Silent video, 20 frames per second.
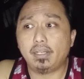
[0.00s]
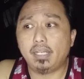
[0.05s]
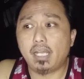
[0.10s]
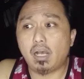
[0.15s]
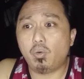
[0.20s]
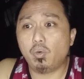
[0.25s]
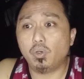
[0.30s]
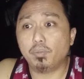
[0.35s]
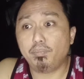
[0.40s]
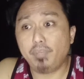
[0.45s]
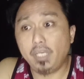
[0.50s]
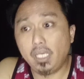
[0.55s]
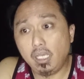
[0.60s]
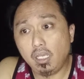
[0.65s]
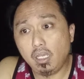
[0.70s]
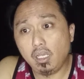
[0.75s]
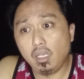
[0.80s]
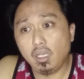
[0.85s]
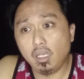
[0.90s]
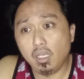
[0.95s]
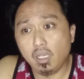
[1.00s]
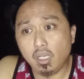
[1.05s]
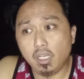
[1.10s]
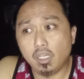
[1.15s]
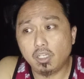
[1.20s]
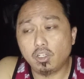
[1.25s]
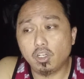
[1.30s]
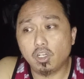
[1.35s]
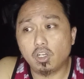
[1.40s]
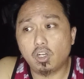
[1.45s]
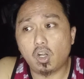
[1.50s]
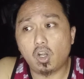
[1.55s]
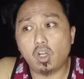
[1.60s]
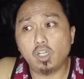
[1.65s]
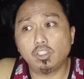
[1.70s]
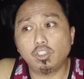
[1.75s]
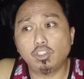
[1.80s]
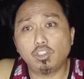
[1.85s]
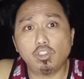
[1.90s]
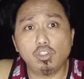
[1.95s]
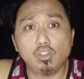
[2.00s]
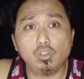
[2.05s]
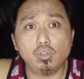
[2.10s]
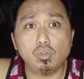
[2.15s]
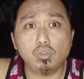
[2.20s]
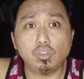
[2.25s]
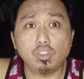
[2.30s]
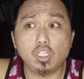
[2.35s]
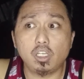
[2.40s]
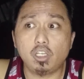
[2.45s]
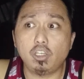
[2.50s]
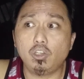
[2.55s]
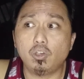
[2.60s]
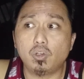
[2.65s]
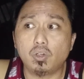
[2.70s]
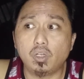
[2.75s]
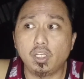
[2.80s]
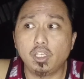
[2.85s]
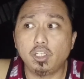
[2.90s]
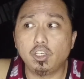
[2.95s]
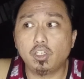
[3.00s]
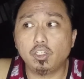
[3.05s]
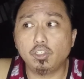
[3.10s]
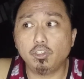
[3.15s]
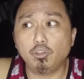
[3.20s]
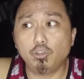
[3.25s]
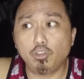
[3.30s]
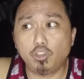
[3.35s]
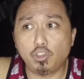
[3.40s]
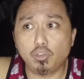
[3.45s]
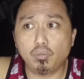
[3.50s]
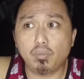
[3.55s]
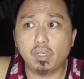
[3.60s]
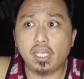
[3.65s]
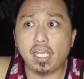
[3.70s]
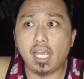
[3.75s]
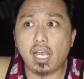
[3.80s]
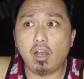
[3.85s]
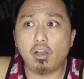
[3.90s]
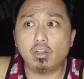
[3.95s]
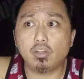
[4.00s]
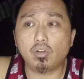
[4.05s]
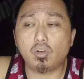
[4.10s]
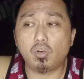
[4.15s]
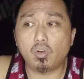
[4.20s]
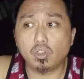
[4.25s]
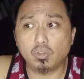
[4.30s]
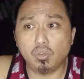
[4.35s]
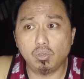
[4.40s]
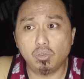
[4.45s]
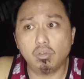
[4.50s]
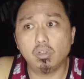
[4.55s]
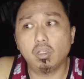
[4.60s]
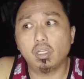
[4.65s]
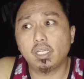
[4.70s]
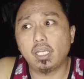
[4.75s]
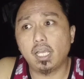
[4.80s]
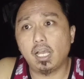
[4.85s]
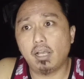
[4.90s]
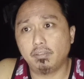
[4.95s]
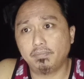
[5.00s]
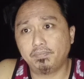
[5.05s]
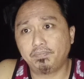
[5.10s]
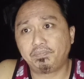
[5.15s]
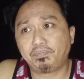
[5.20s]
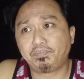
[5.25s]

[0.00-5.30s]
That will be in regards to securing your YouTube account or Google account.